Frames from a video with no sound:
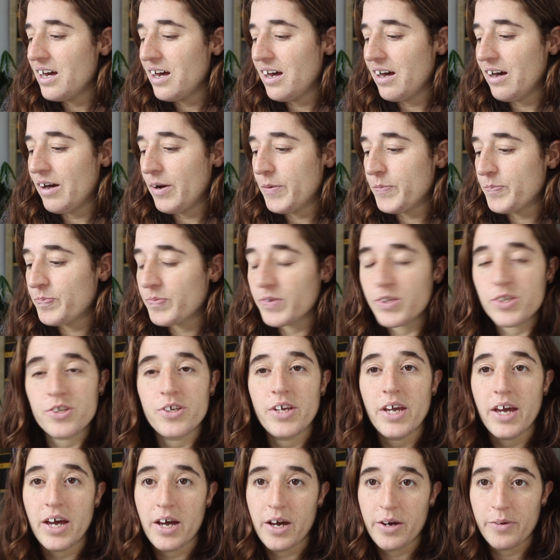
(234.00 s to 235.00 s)
So
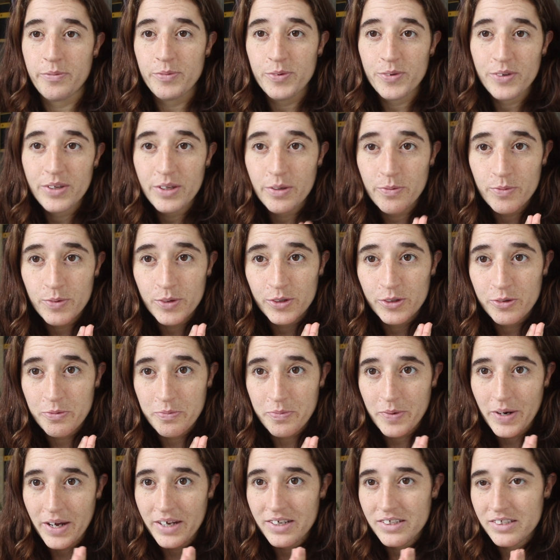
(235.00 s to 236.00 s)
yeah, I'm doing the
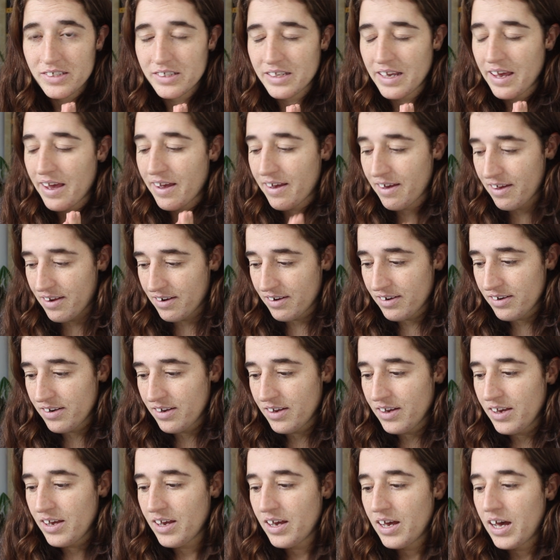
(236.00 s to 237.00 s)
BookTube prize again.
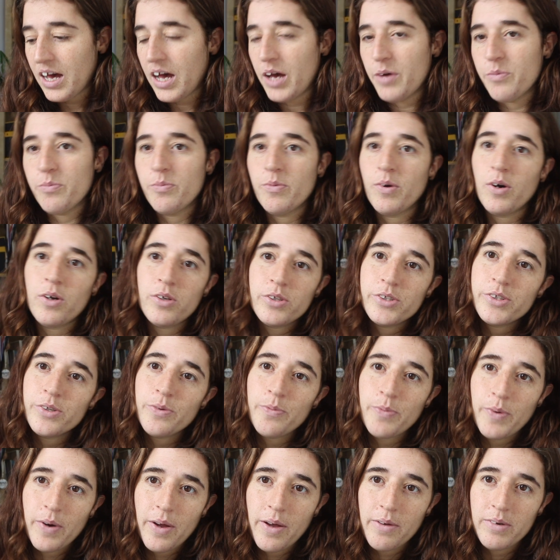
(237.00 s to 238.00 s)
I'm
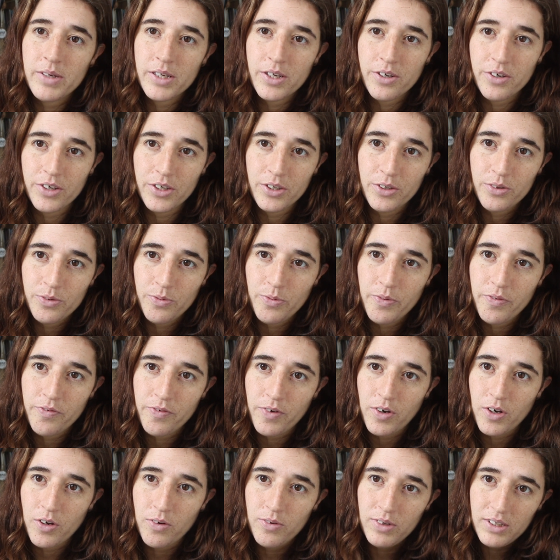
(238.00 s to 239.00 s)
also probably going to be
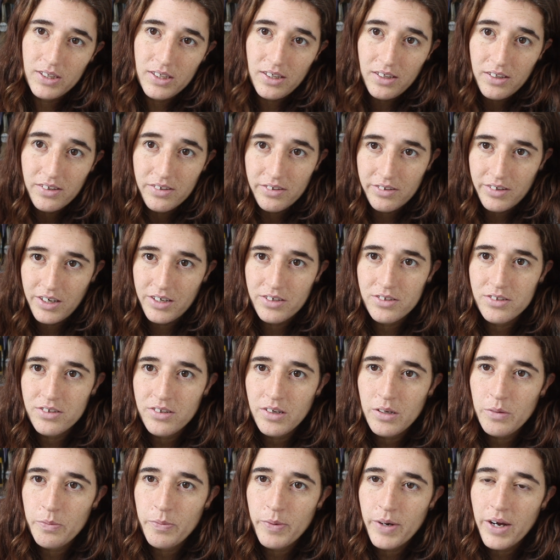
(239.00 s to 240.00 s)
following the
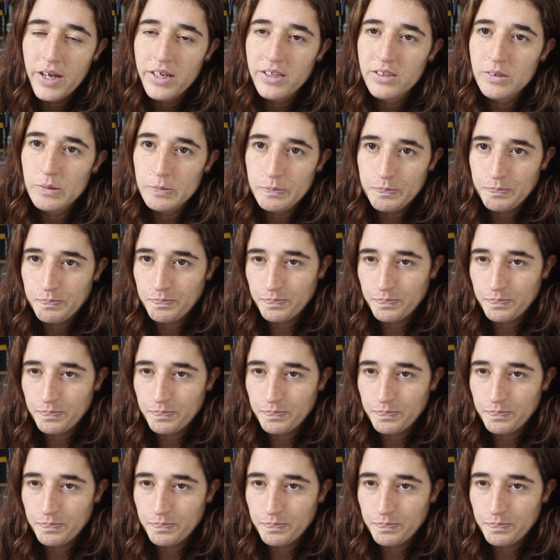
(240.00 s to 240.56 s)
international prize,